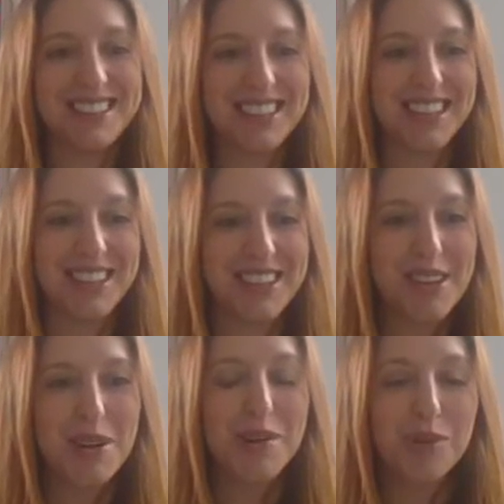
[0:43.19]
So
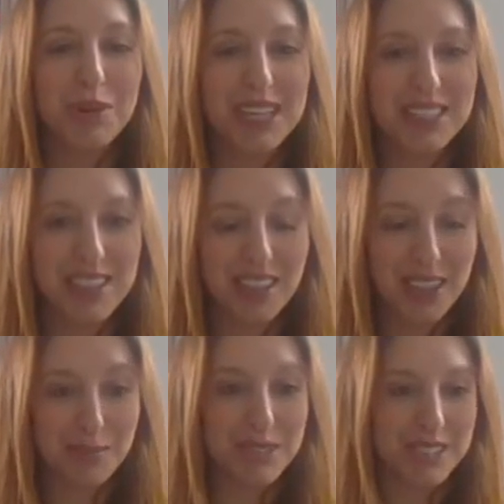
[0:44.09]
weird
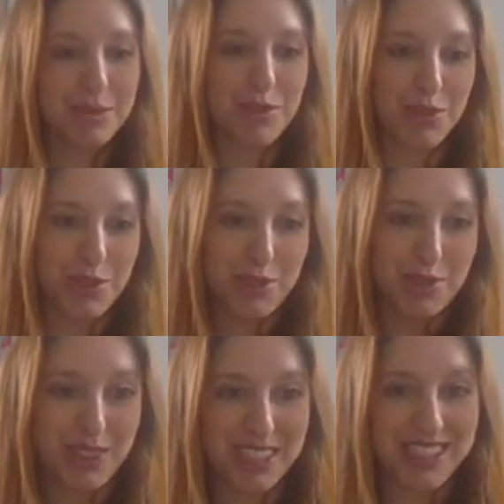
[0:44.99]
times, as I'm sure you're
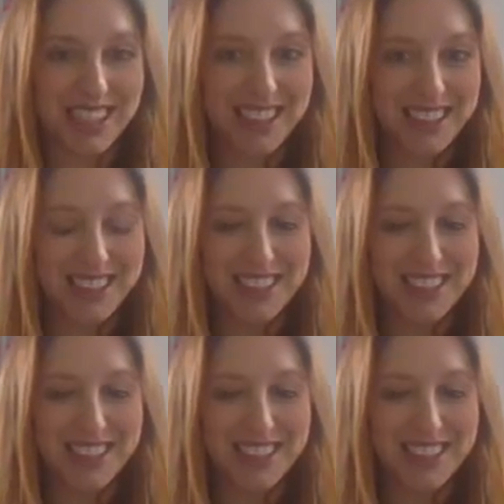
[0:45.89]
all finding.